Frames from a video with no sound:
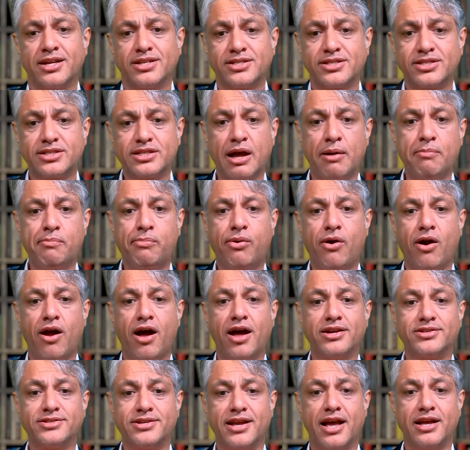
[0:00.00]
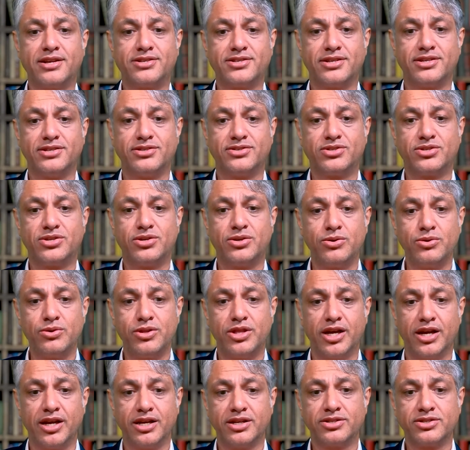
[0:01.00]
sub-processes to
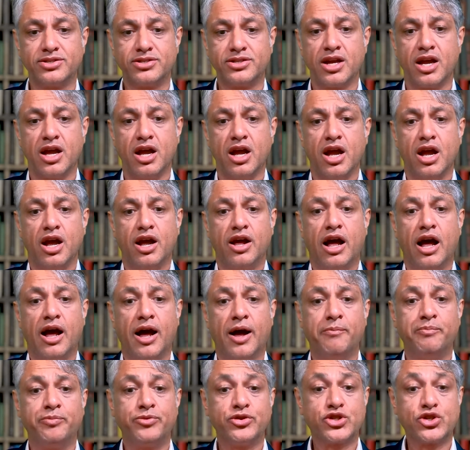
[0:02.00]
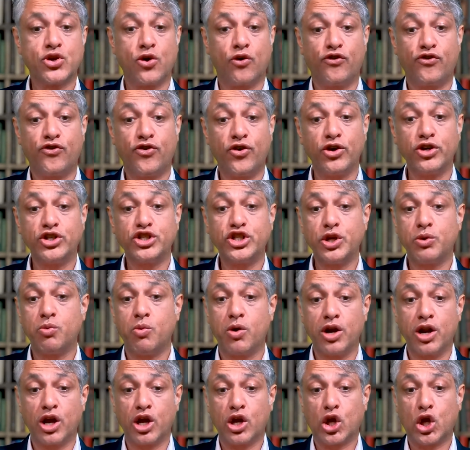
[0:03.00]
this. So first you
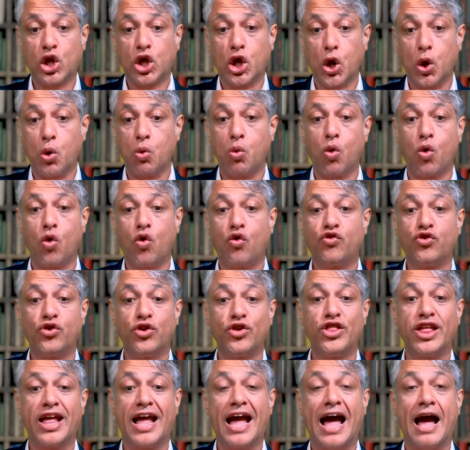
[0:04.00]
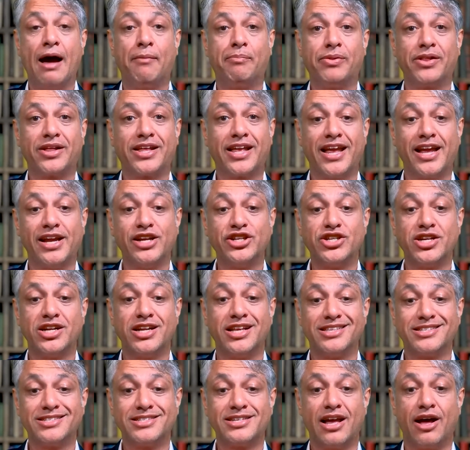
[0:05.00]
want to go over the application
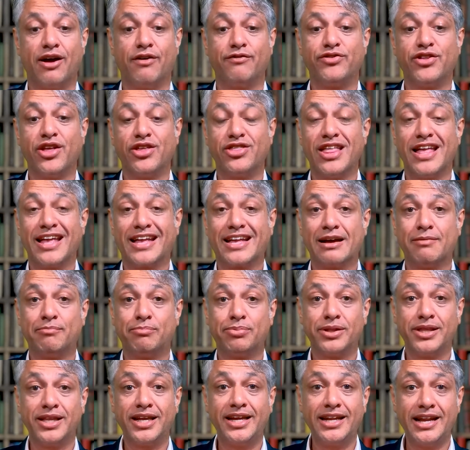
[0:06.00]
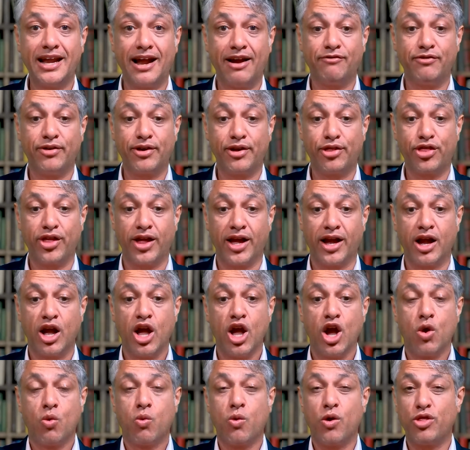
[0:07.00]
itself. Did they complete everything?
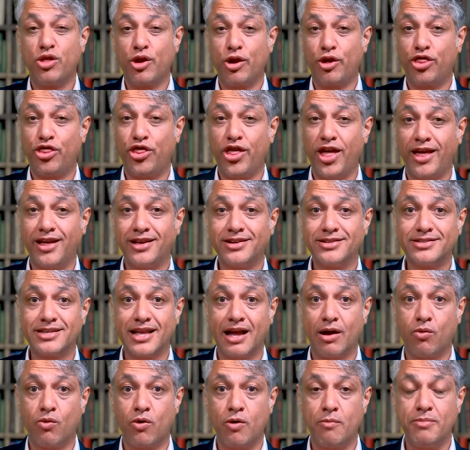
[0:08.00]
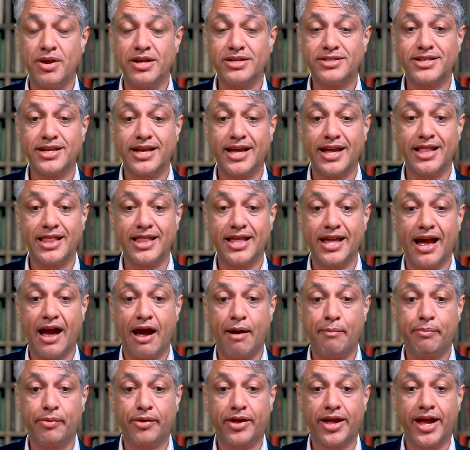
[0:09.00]
Were there things that were missing in the
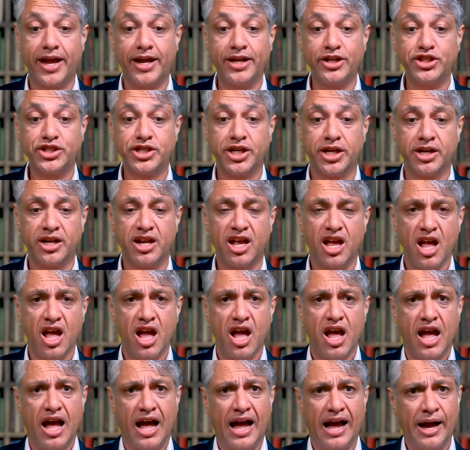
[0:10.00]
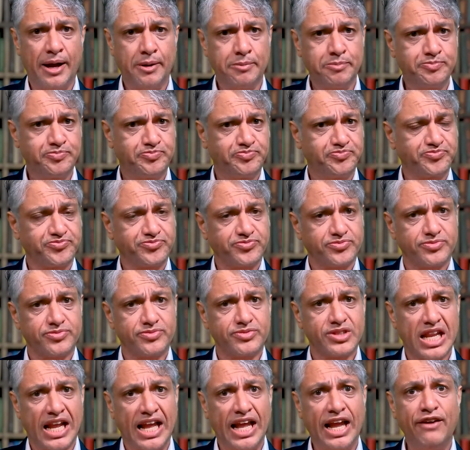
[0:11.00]
application?
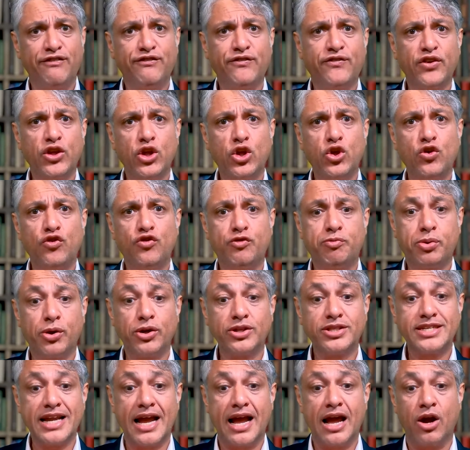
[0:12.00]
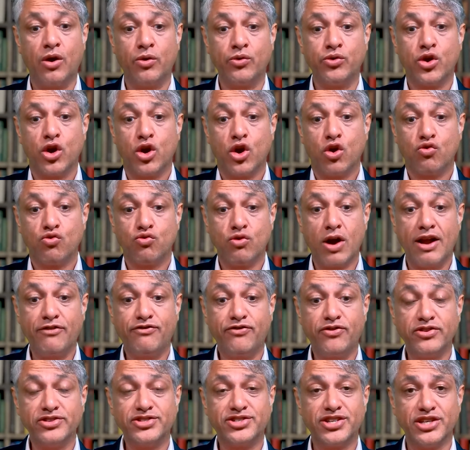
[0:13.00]
If you've put down
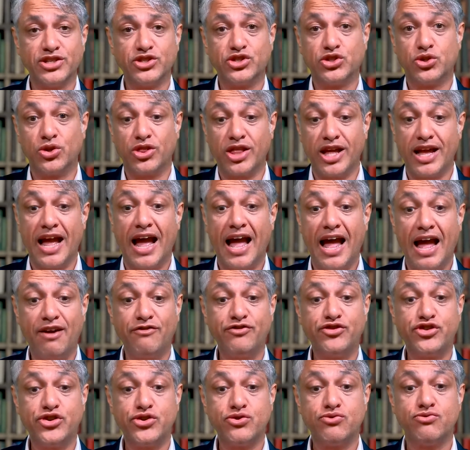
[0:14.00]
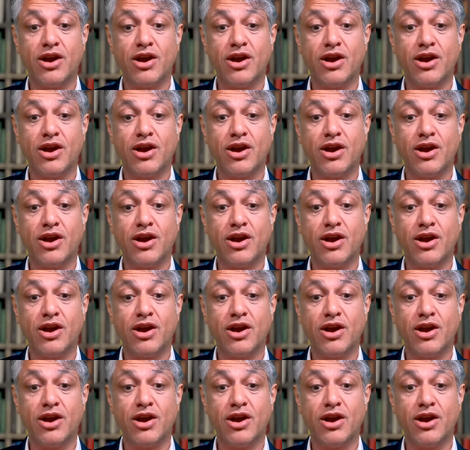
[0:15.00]
references, do they have 2